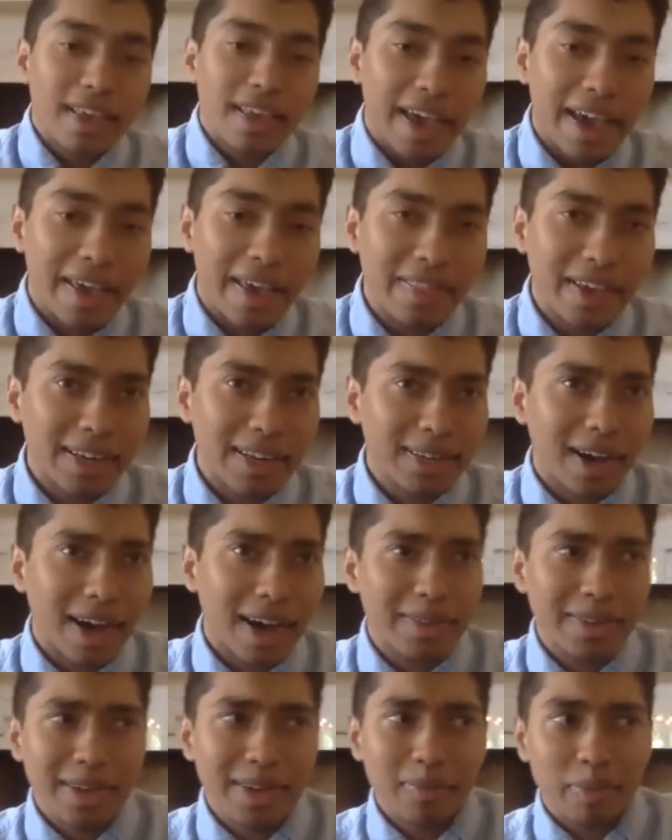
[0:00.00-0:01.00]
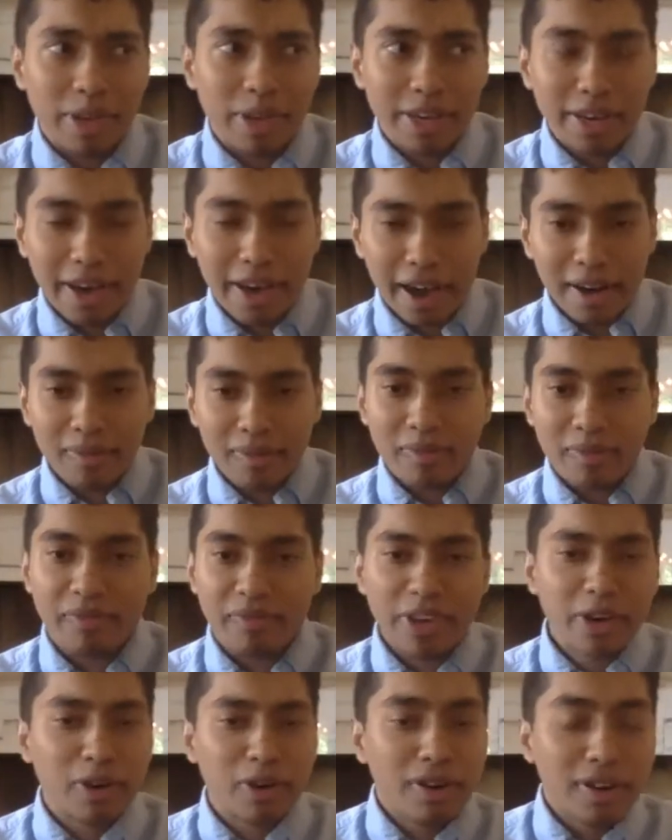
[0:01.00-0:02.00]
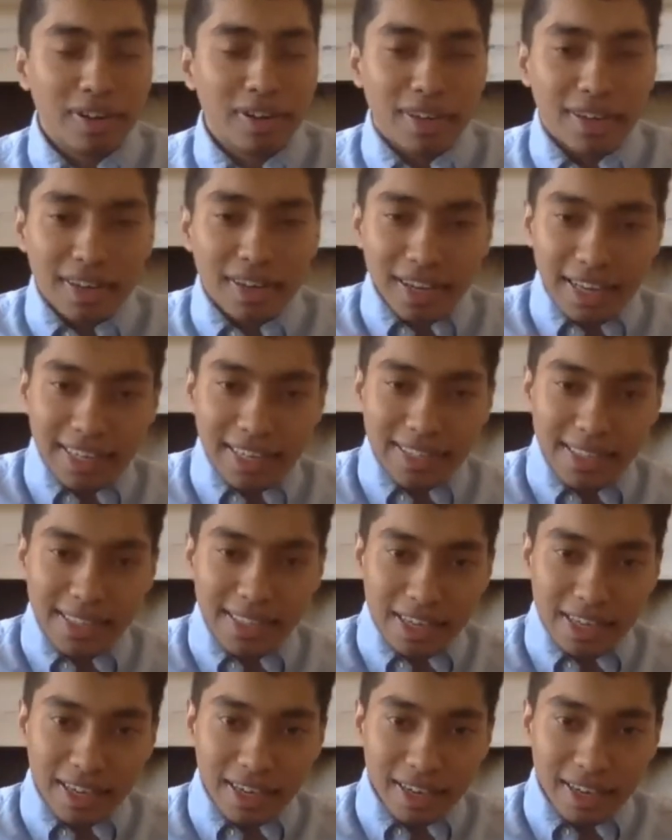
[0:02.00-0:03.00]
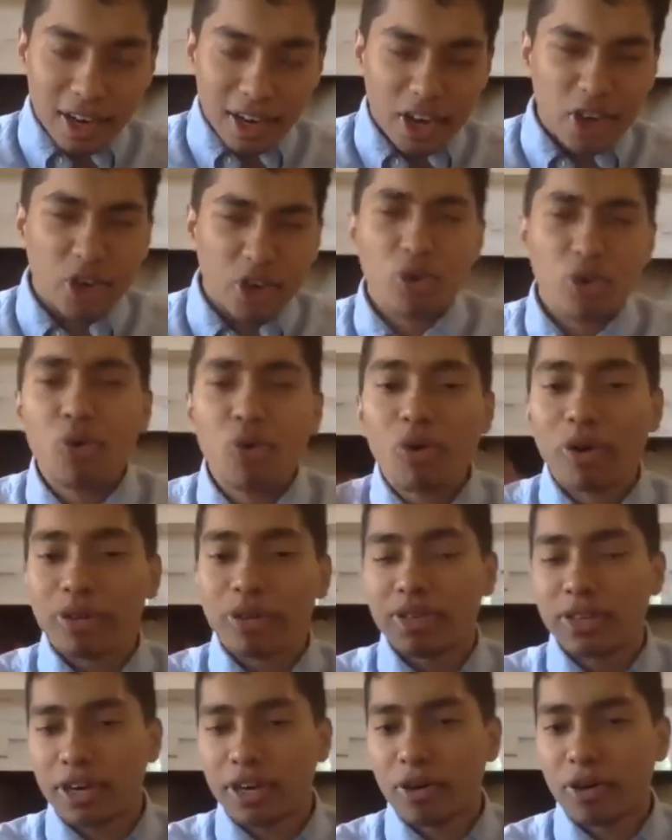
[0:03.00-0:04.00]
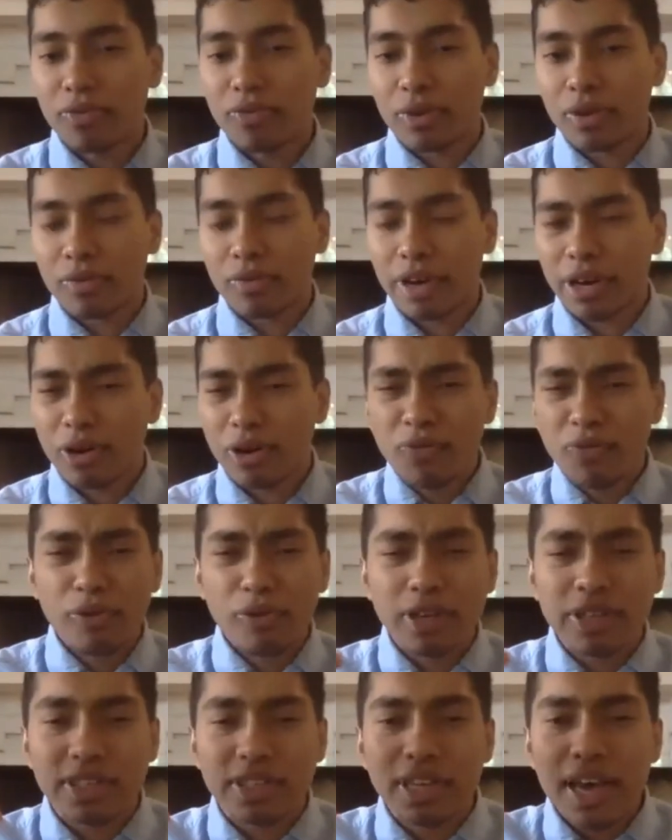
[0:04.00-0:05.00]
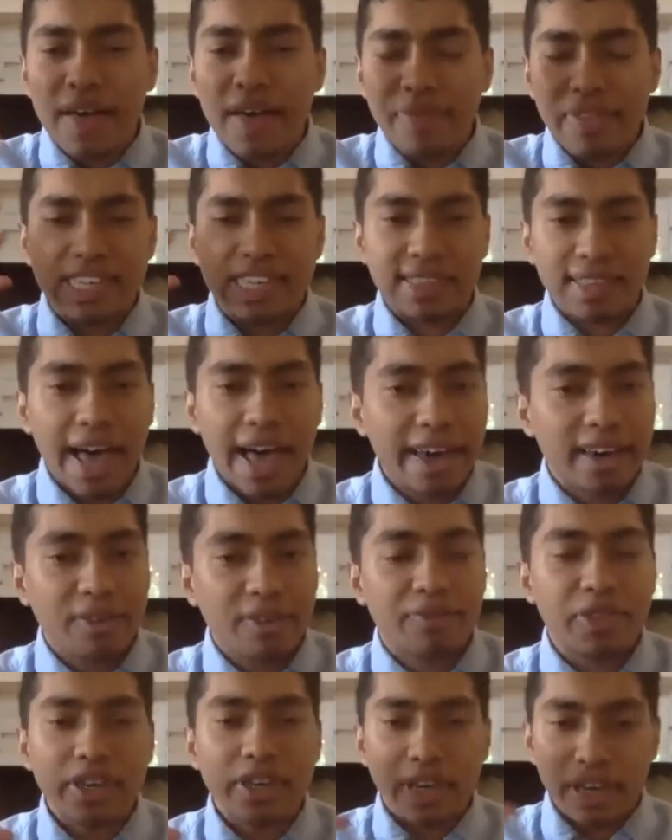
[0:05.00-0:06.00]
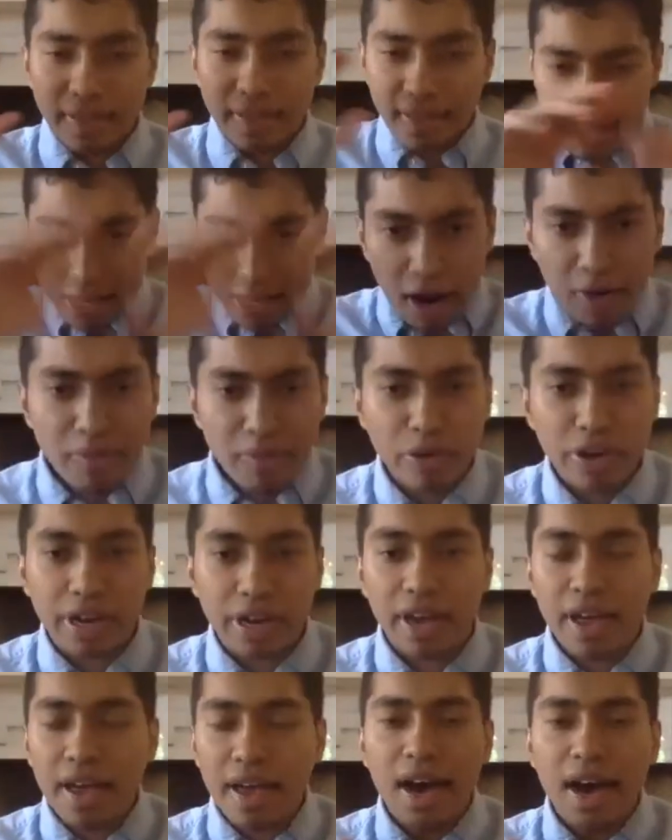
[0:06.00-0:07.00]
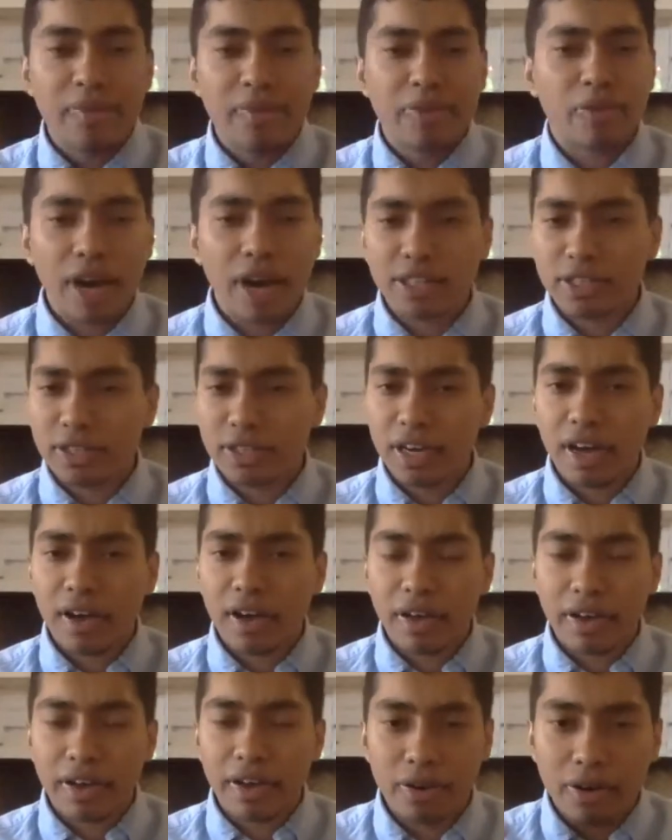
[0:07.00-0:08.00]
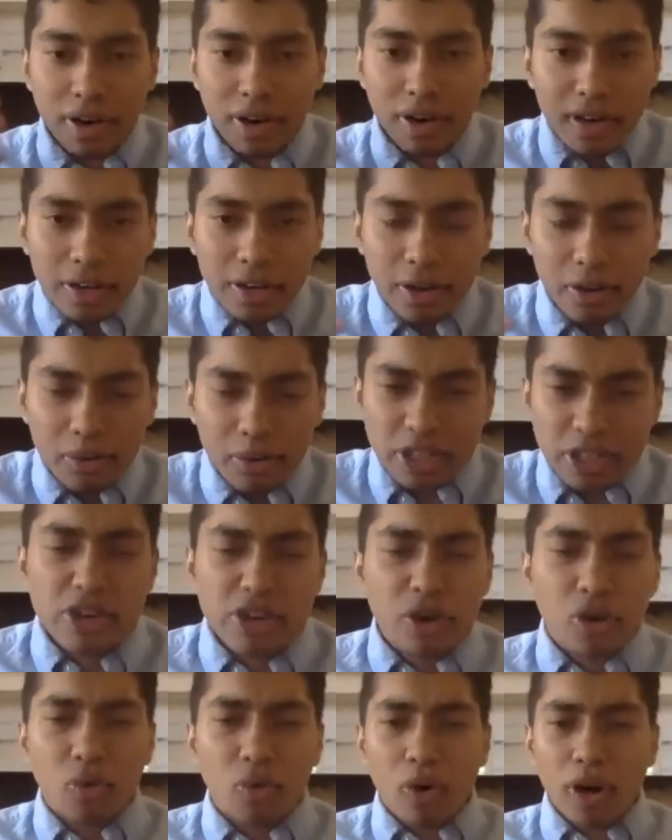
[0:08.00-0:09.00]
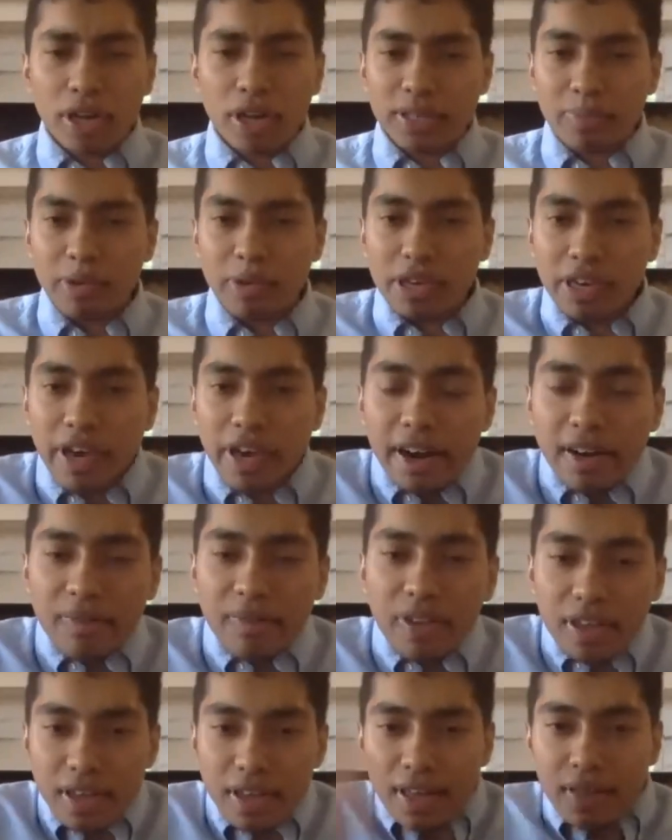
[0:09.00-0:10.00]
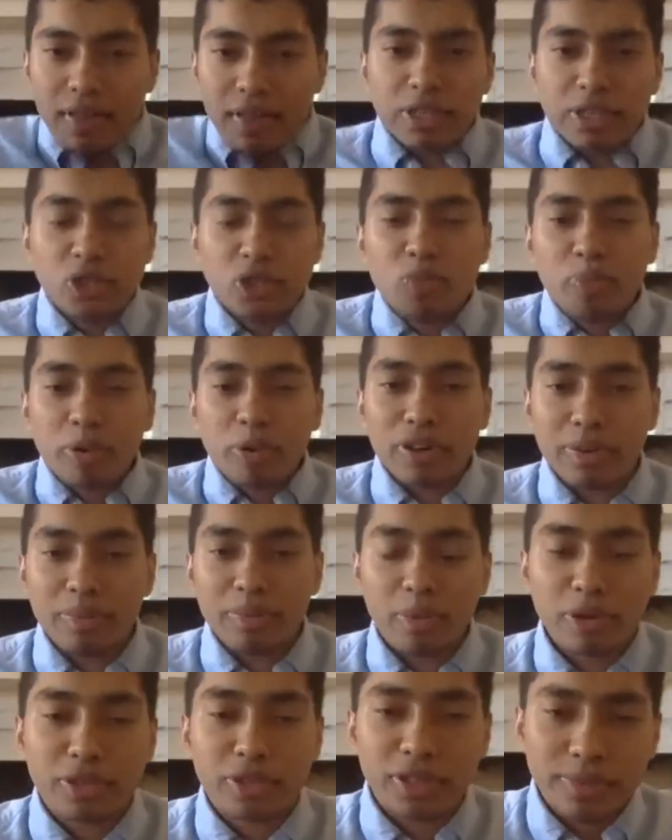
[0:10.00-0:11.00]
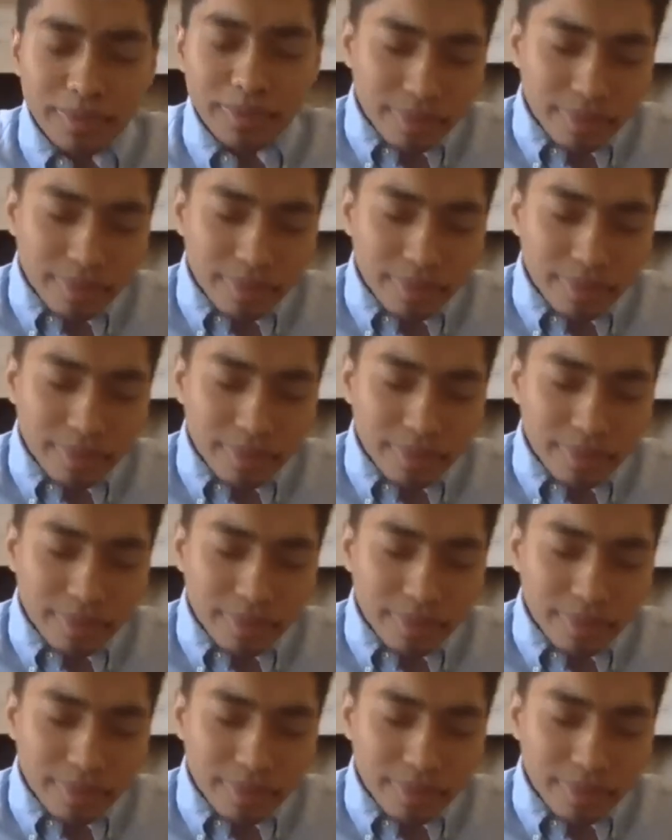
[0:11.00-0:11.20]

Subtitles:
And the idea being kind of, fikr is the cure to kufr, right? Kufr is this lack of thinking, this covering of your rationale, and this ego wants to be kind of the super person.